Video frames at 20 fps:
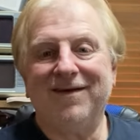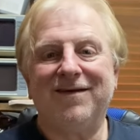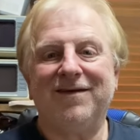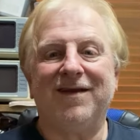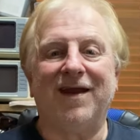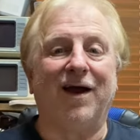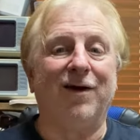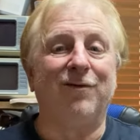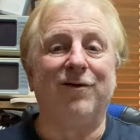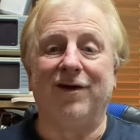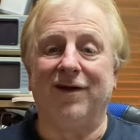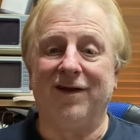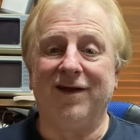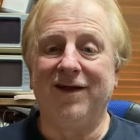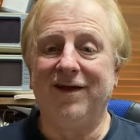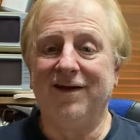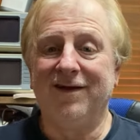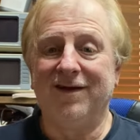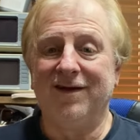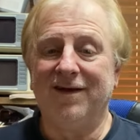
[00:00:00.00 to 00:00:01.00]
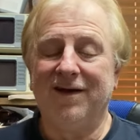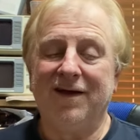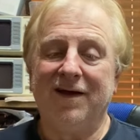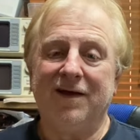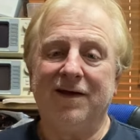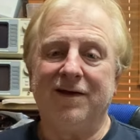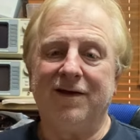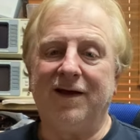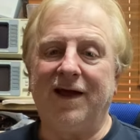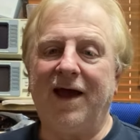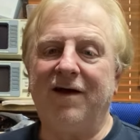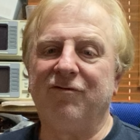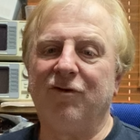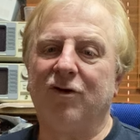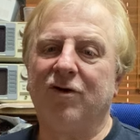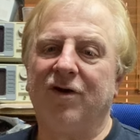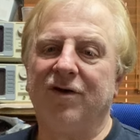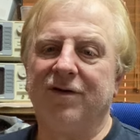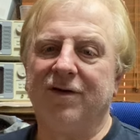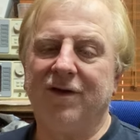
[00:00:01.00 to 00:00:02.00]
No, really. Have a
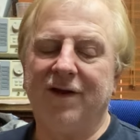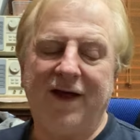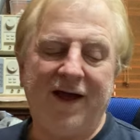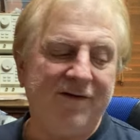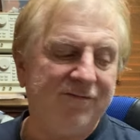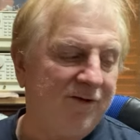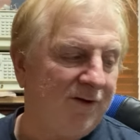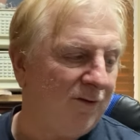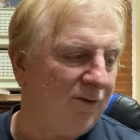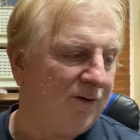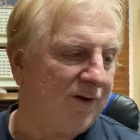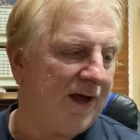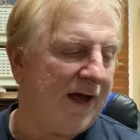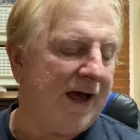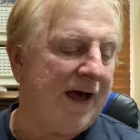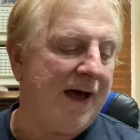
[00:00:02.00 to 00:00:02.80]
look.